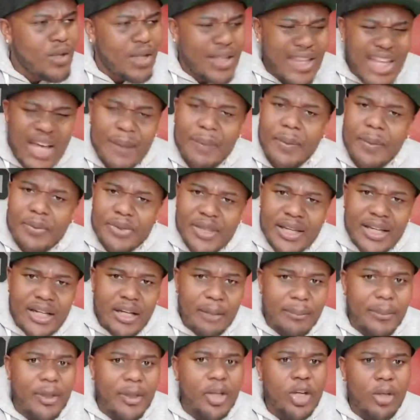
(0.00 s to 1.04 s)
A lot of people think
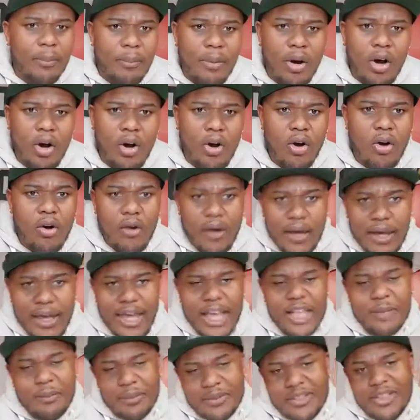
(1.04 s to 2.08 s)
LaMelo Ball
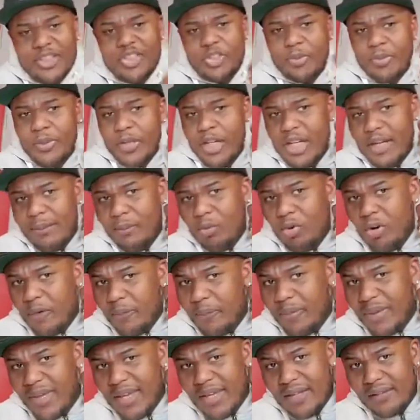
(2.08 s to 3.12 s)
has the potential to be the number one
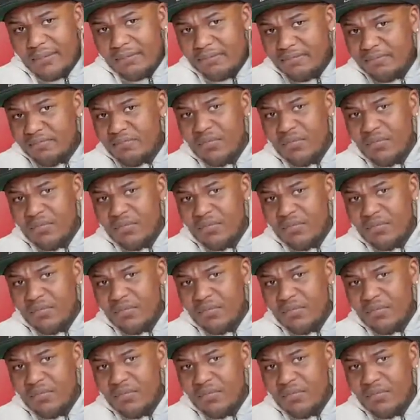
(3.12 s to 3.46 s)
pick,